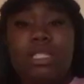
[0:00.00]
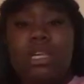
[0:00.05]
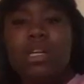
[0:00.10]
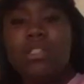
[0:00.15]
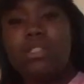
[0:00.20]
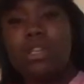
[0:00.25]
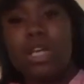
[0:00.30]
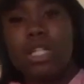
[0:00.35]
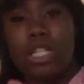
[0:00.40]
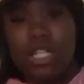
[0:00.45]

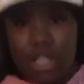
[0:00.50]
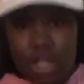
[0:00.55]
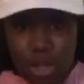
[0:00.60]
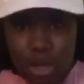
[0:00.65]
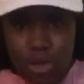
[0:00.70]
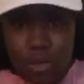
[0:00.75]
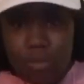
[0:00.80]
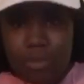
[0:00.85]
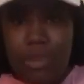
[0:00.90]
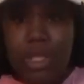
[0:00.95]
talk to other
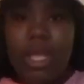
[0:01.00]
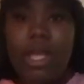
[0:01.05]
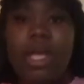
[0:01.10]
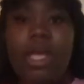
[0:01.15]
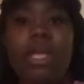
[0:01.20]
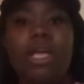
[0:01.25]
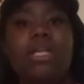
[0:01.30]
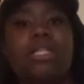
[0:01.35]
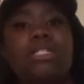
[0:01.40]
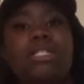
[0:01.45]
dude,
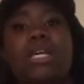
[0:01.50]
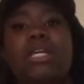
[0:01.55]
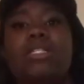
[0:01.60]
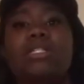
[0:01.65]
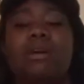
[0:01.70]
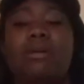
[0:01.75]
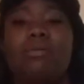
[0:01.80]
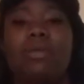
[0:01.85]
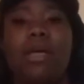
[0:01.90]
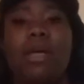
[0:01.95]
he'll say
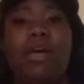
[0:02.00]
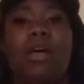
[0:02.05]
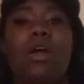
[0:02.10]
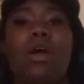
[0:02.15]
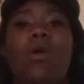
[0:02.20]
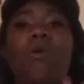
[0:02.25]
something.